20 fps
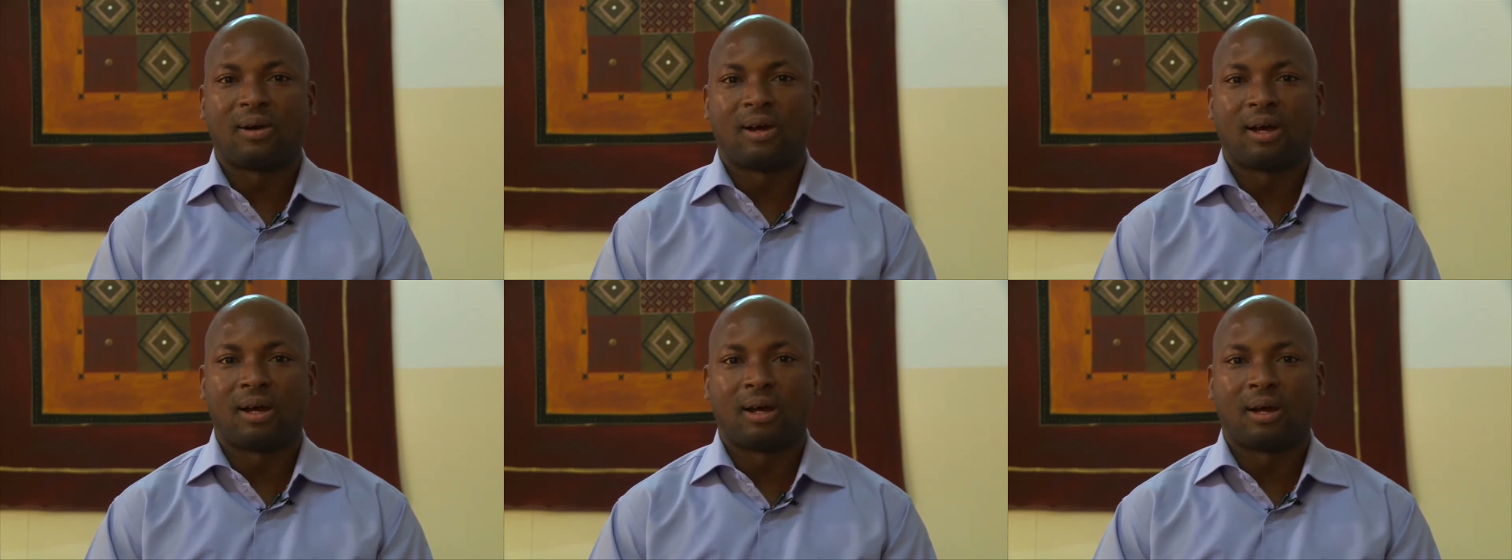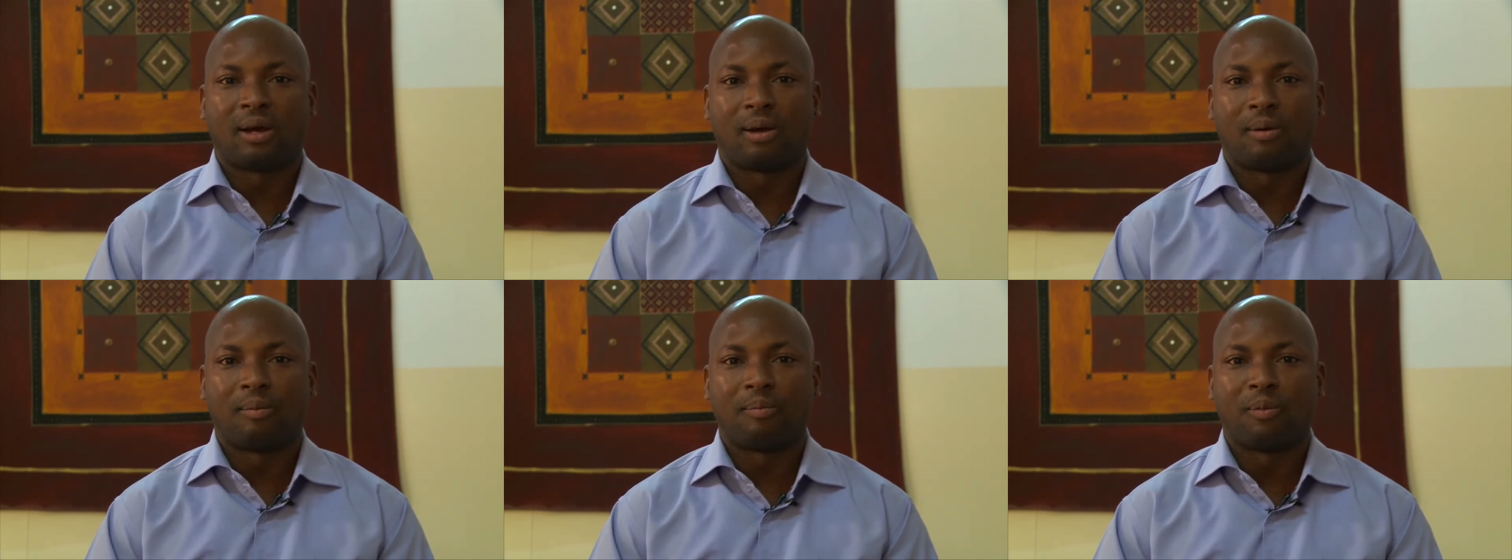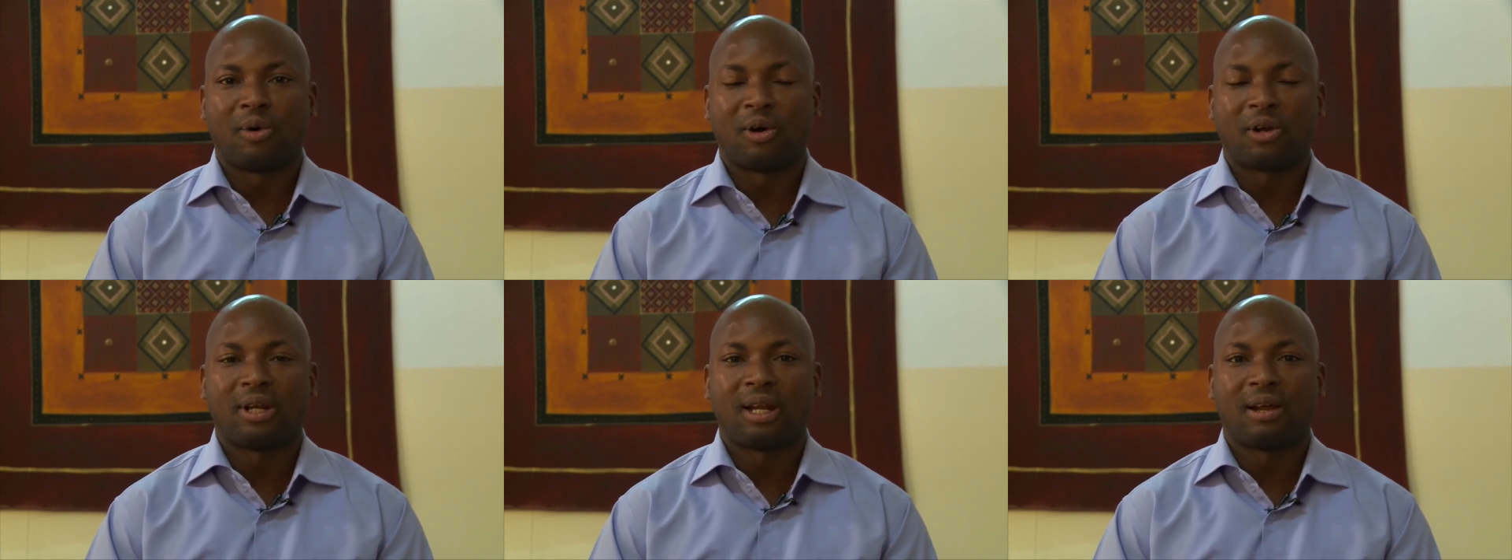uh
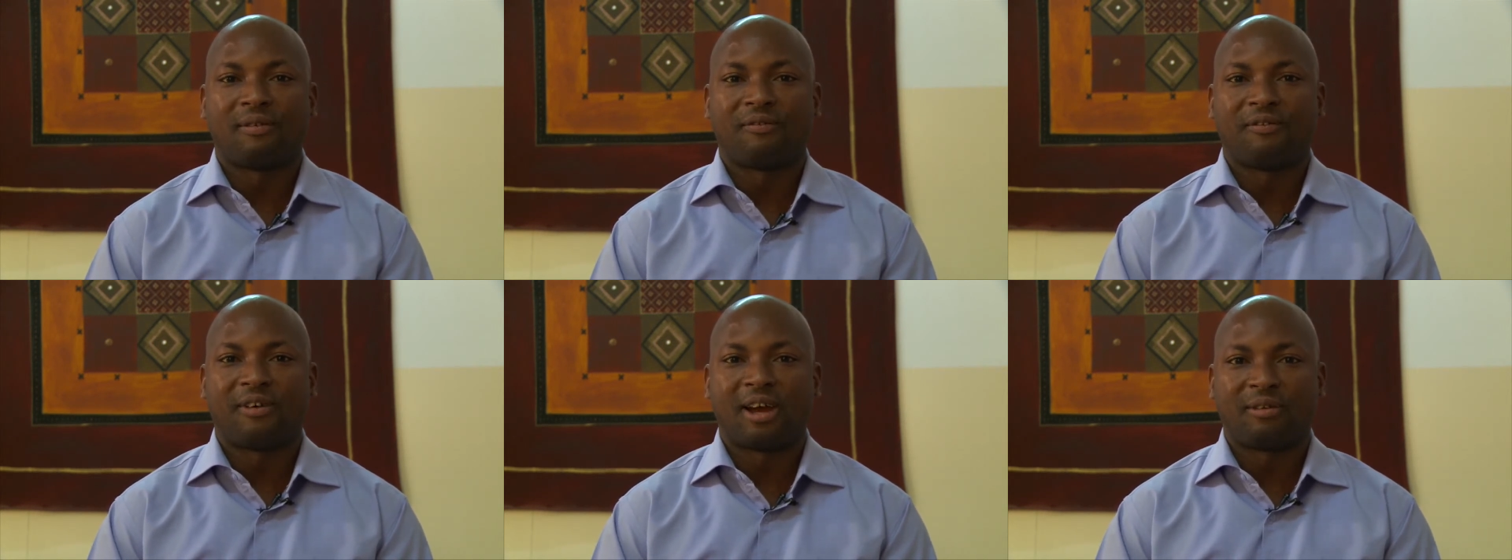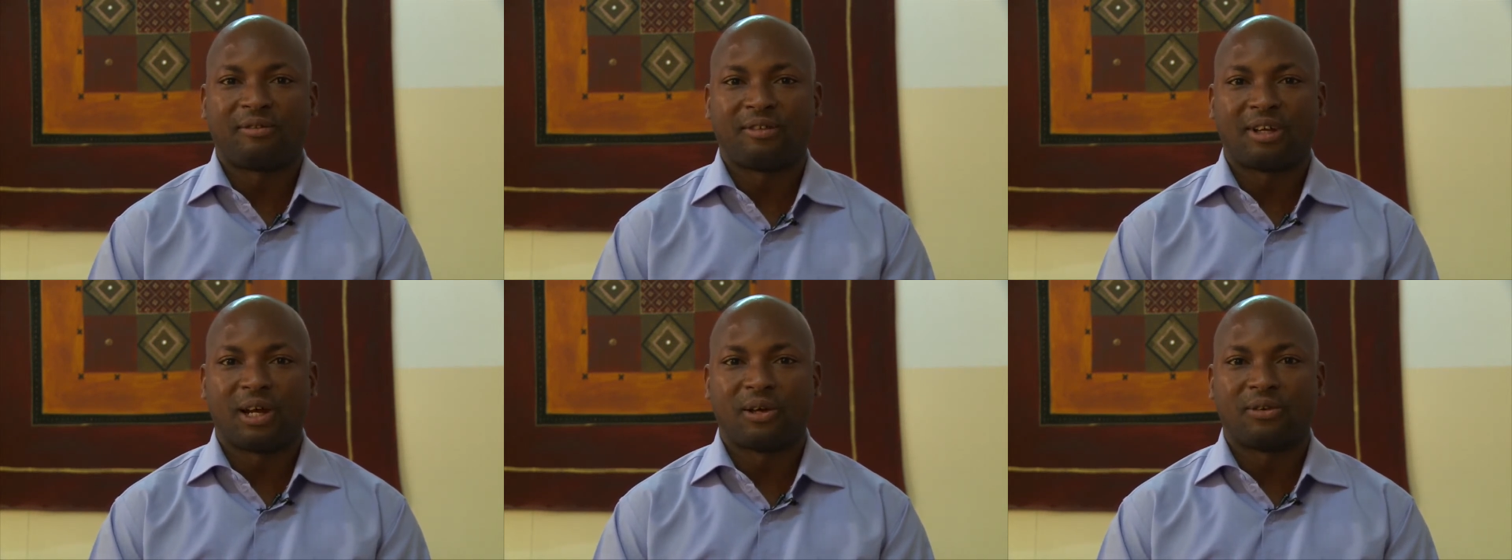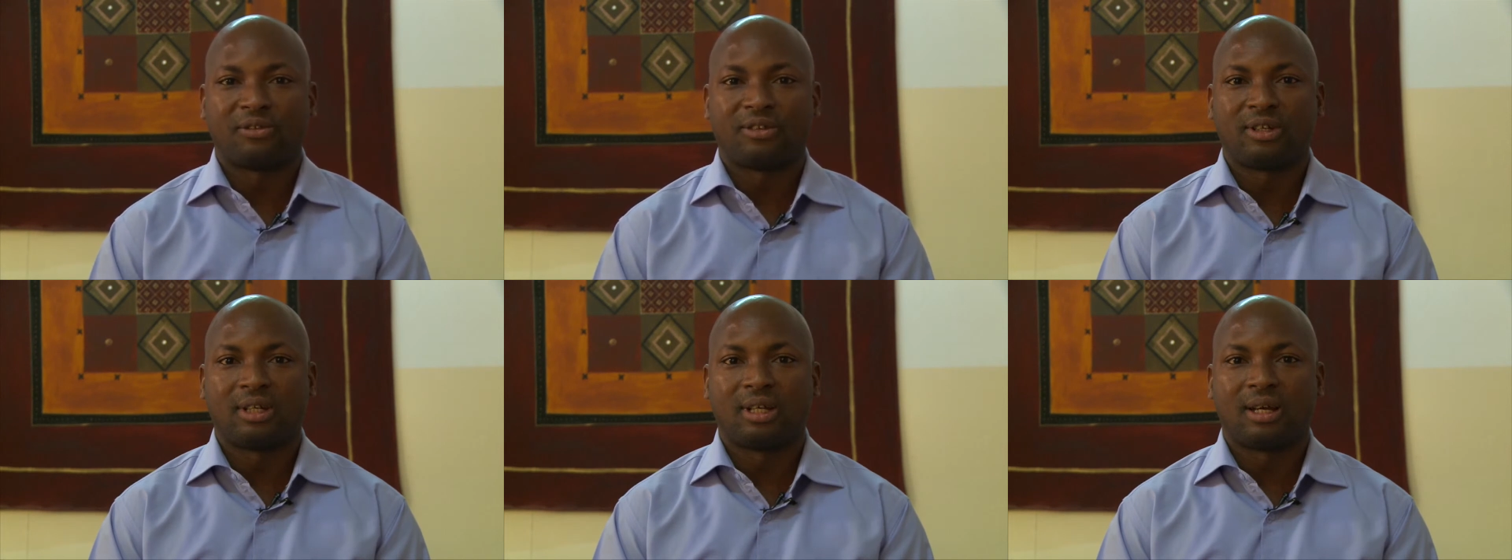more than
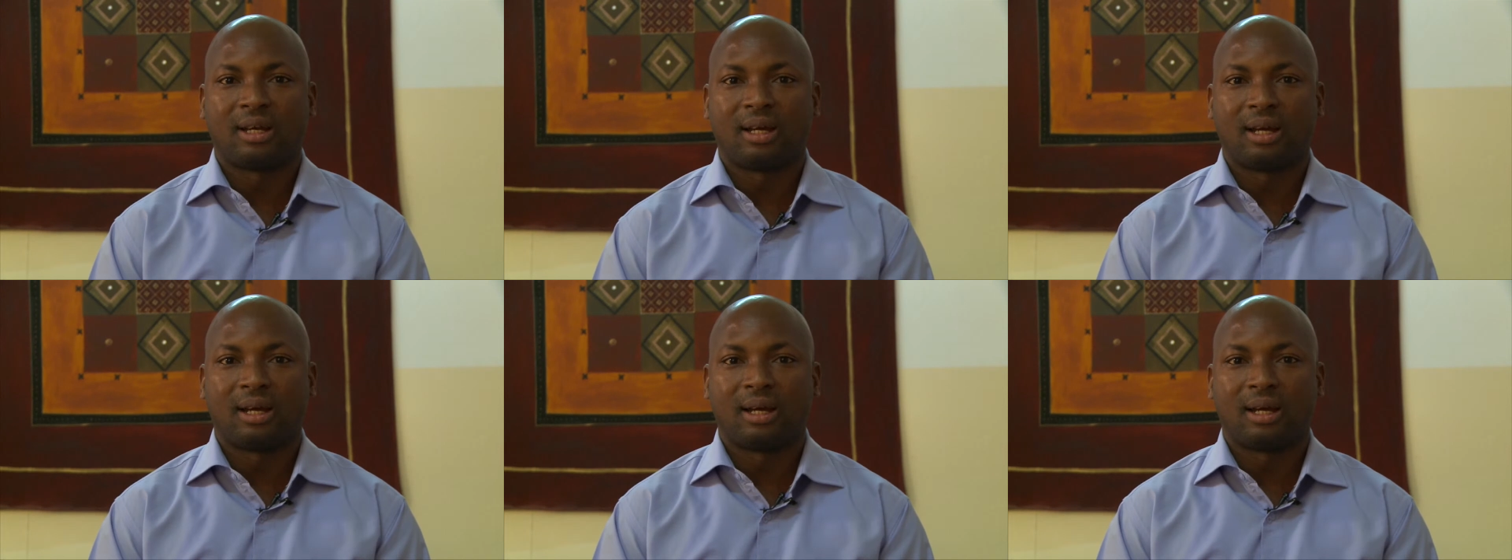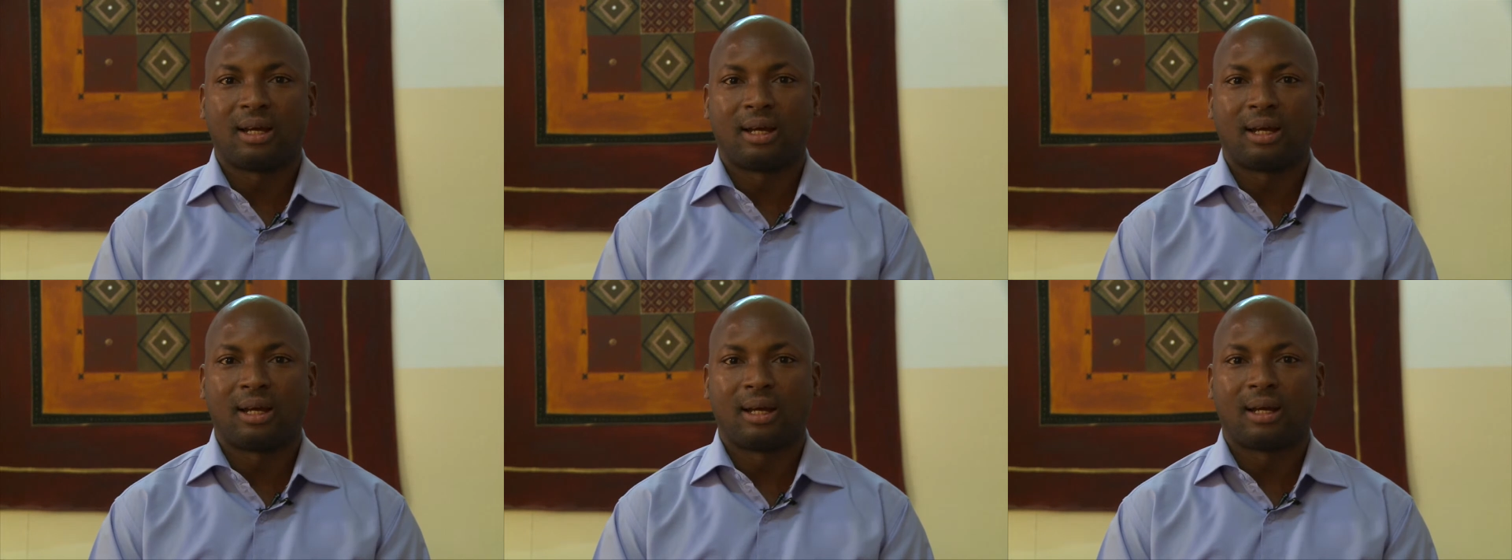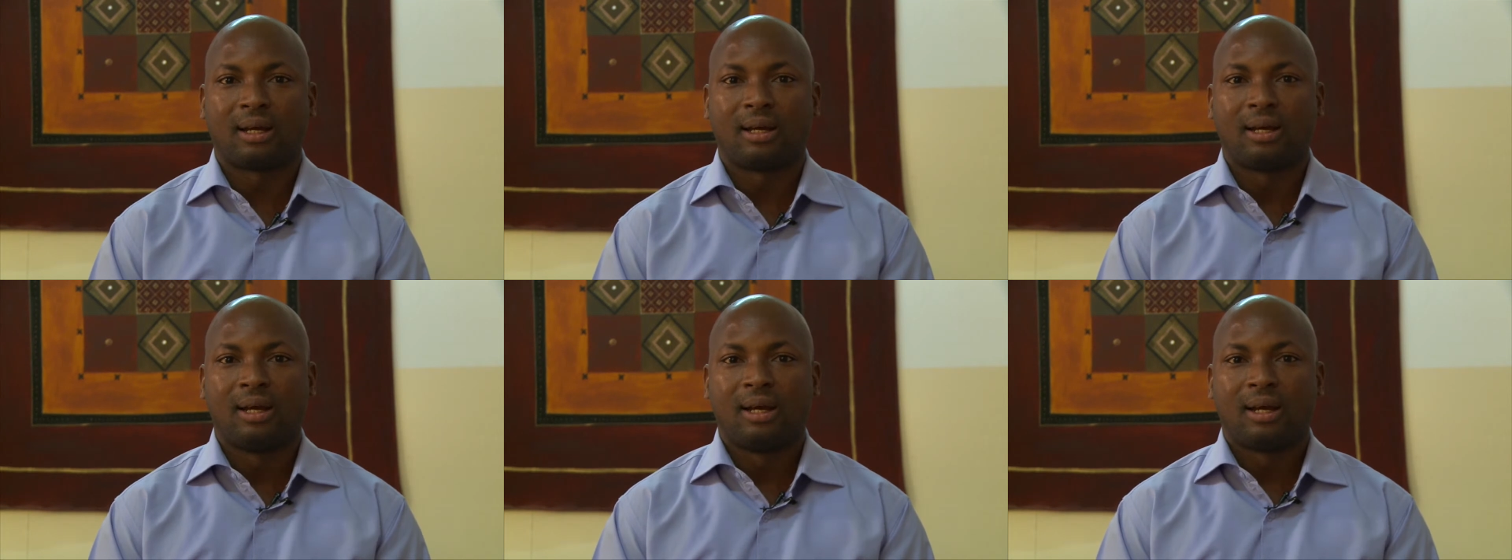5,000 uh,
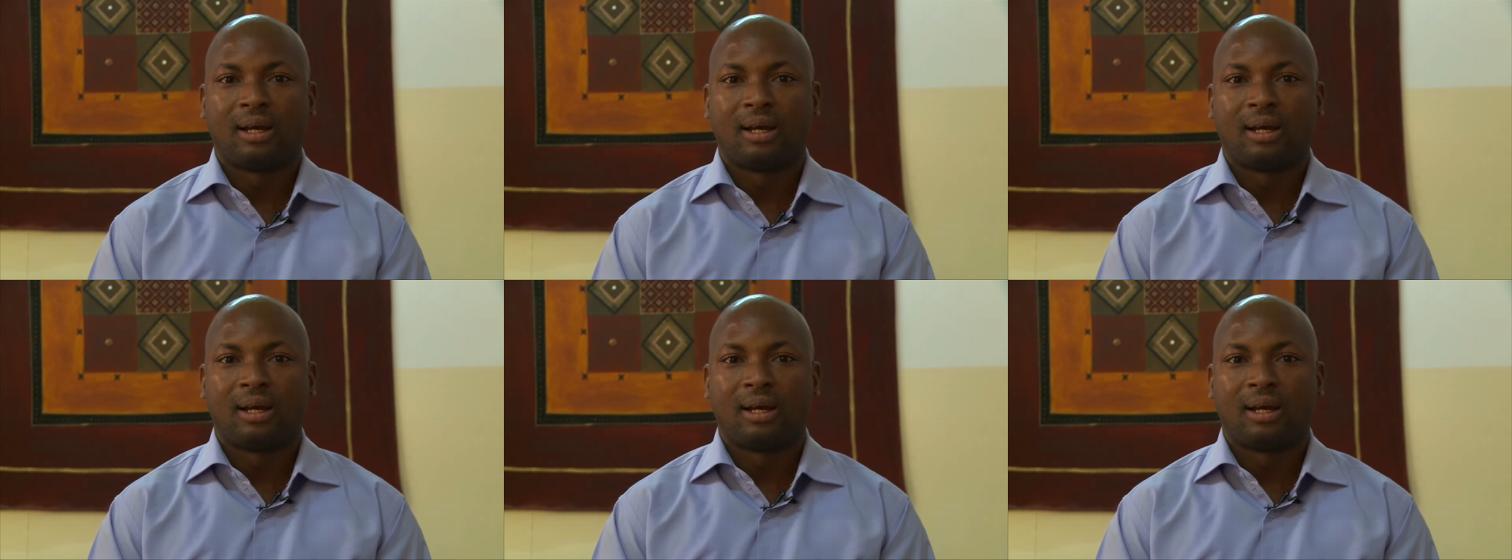uh,